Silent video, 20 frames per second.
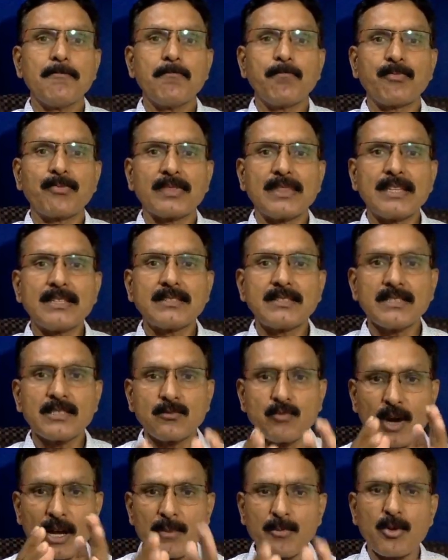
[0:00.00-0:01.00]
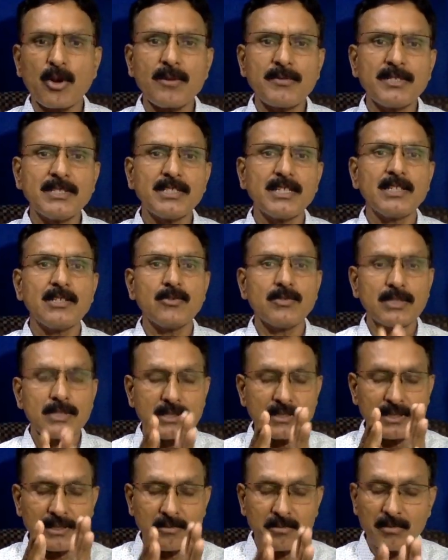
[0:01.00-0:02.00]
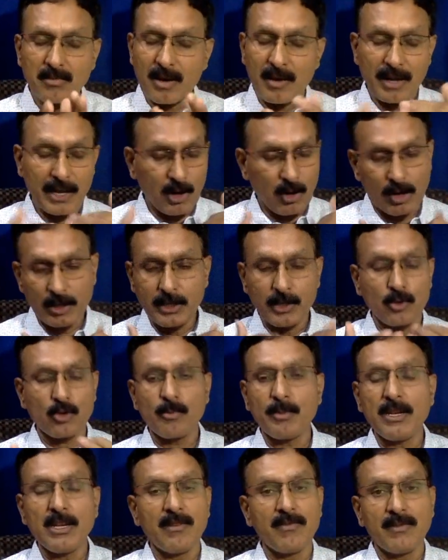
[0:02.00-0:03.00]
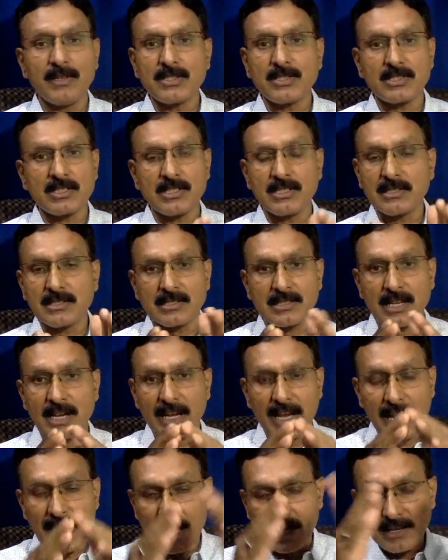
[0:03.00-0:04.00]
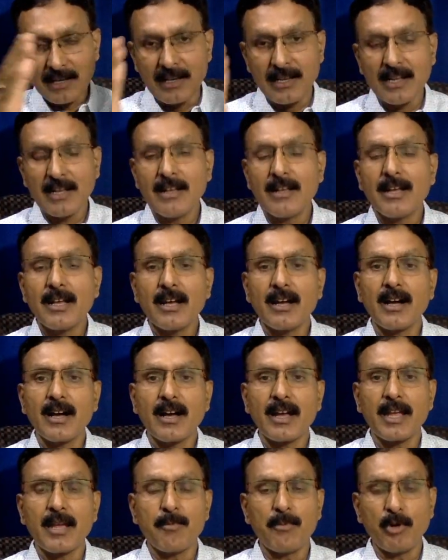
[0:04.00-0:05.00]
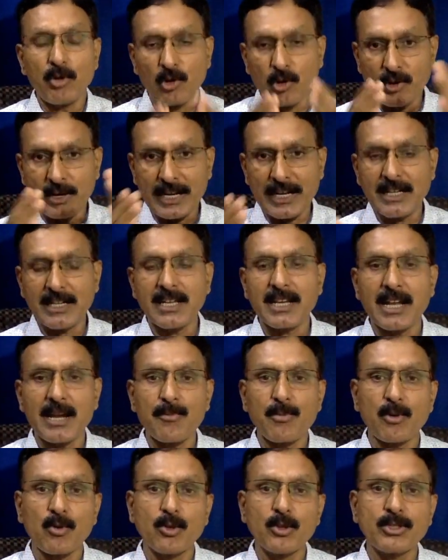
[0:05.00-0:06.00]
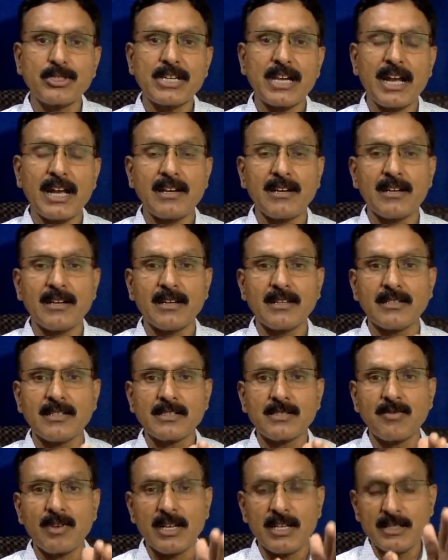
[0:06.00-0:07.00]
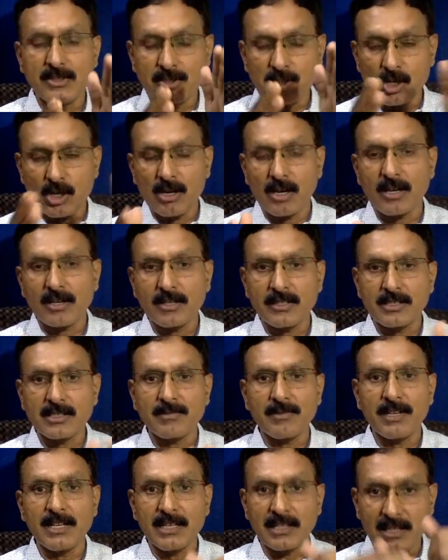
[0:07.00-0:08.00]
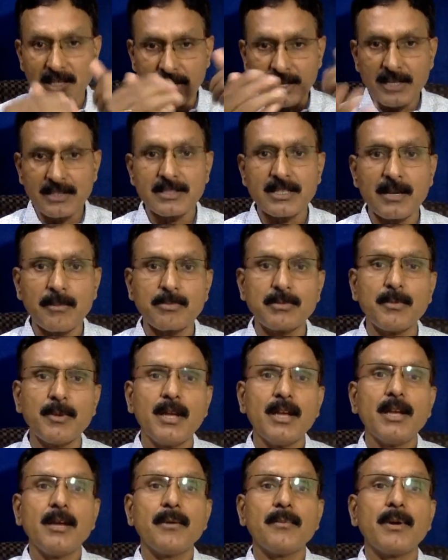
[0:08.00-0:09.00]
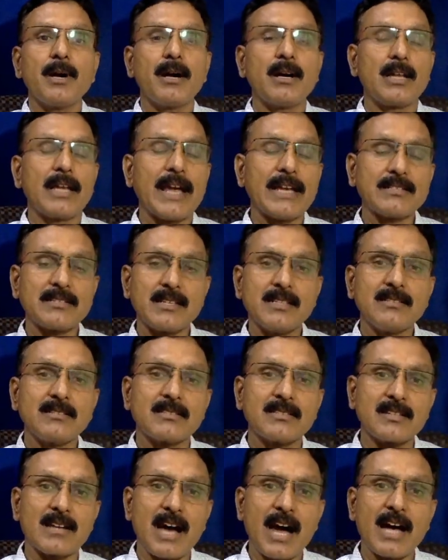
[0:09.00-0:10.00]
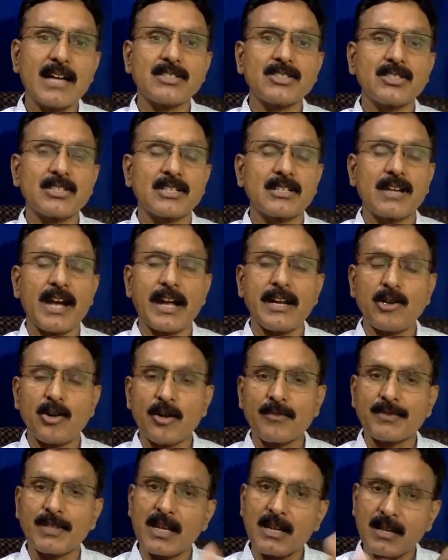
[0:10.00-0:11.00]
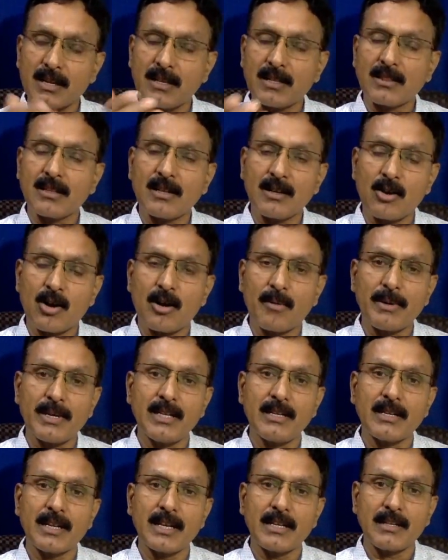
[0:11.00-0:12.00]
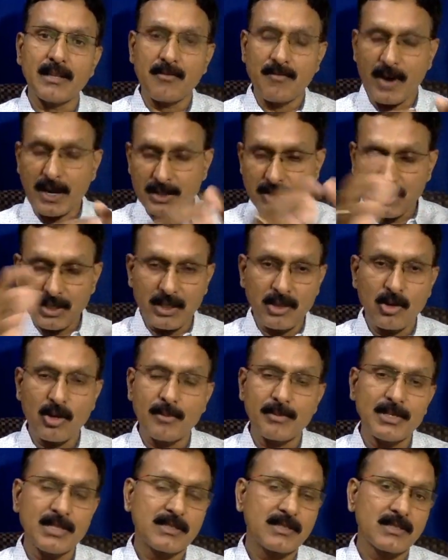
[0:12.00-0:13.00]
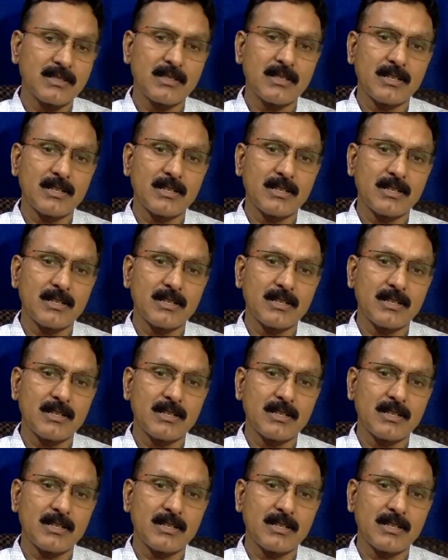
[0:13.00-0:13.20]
This is one provision which, according to me, which is again a bureaucratic approach, and this will increase the license Raj kind of thing in the government and the functioning of this